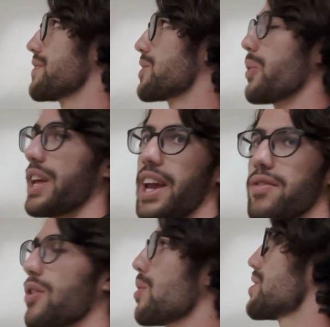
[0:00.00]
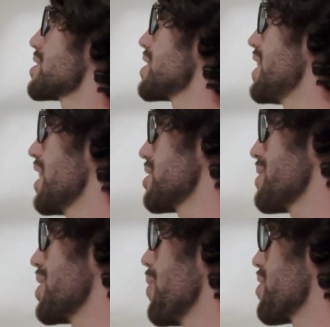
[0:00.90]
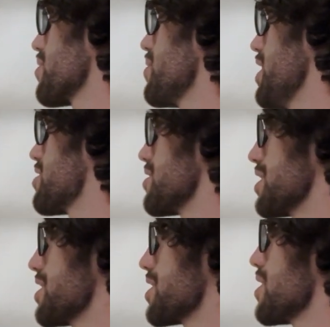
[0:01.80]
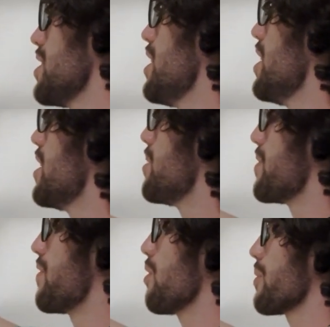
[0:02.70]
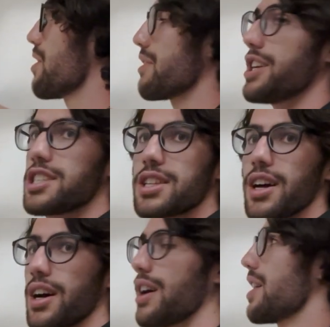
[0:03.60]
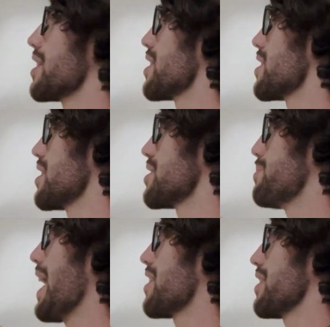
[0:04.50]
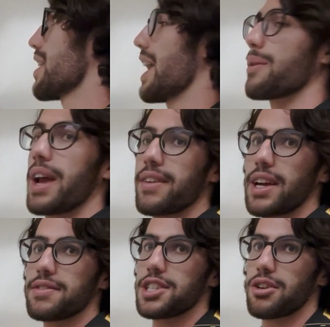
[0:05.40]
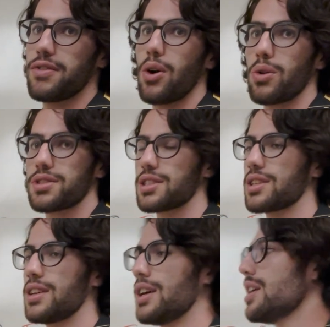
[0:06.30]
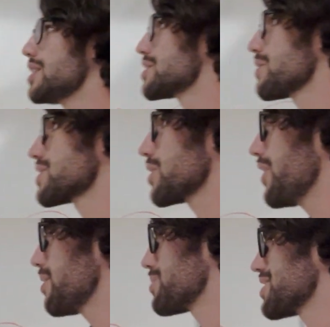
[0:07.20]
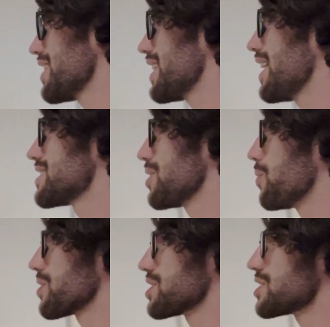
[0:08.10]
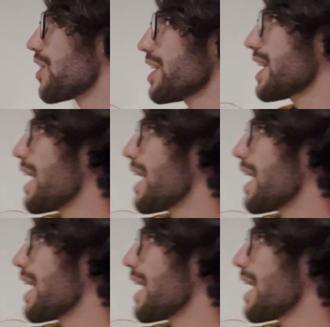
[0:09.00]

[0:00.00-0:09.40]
of 28 volts, and then as we go through each resistor, before we reach the, the battery again, we have to have zero volts. So let's go ahead and present that. So we're starting